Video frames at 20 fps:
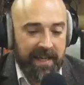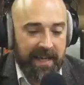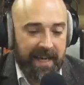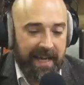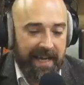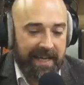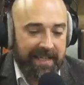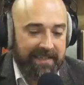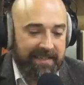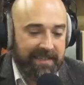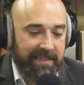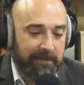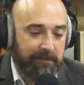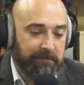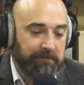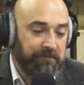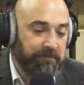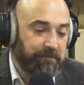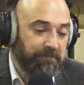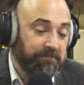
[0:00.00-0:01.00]
and
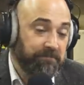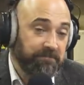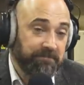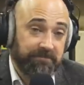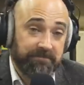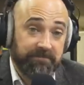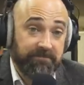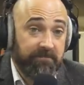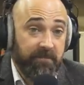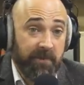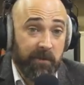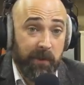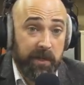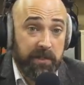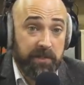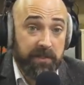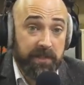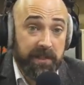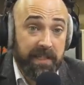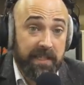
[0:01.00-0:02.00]
um, well,
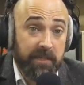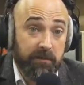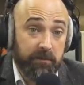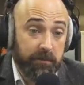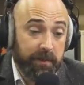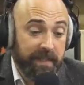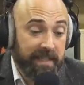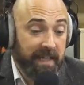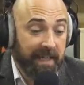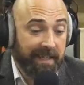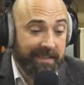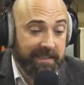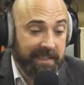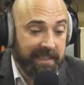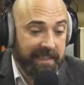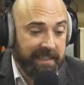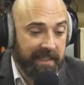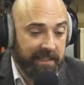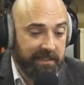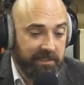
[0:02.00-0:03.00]
you'd think it would be
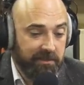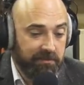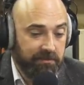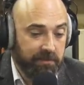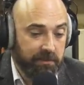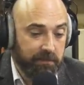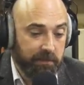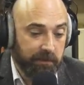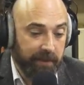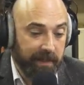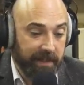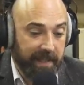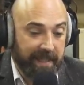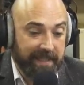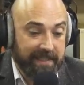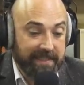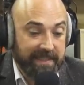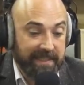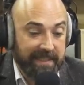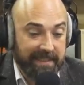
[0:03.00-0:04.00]
utterly unusable at
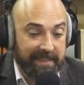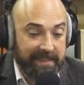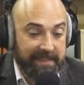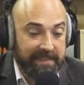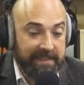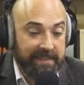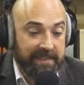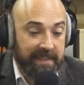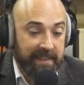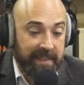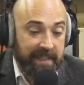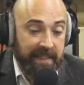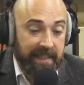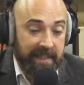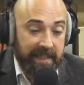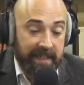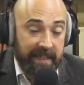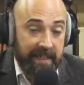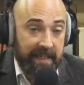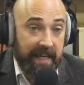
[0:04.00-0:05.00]
that size.
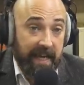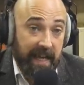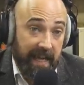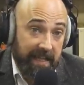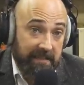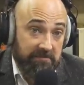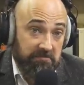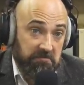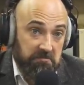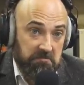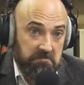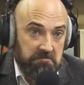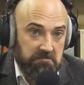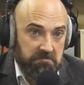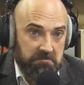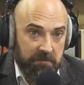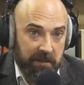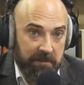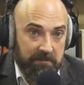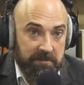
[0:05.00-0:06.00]
And
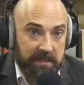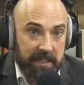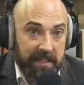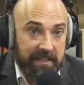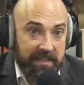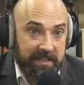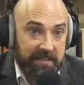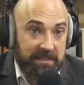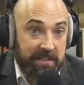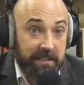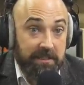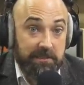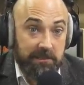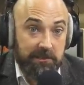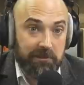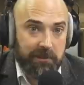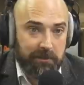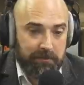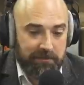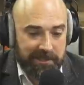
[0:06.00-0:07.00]
well, yeah, it does
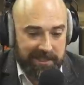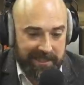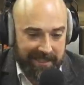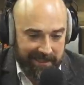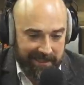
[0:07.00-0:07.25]
look pretty